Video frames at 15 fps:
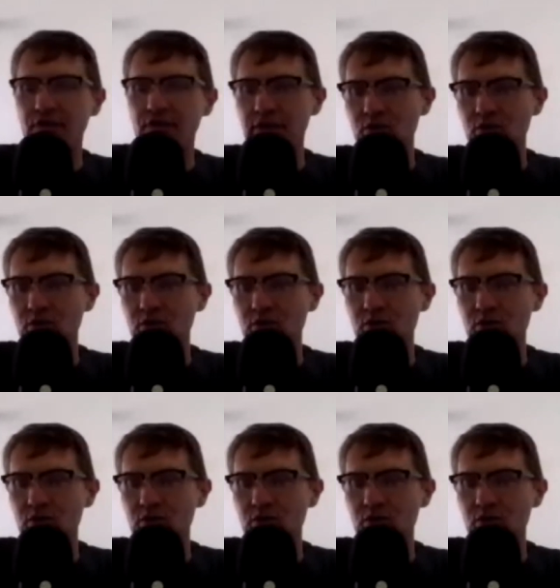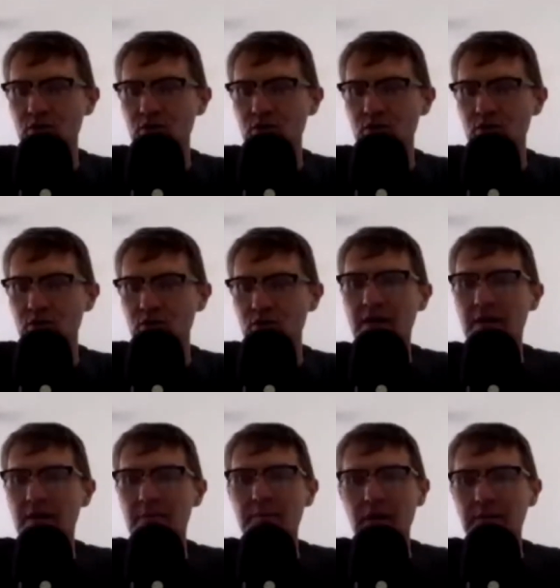individually,
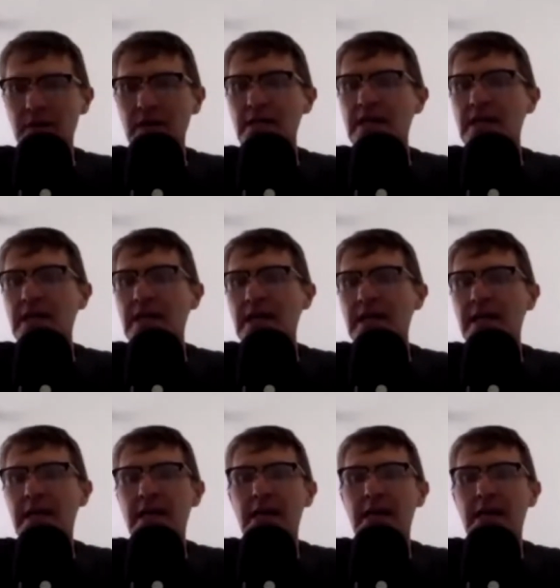uh, publicly.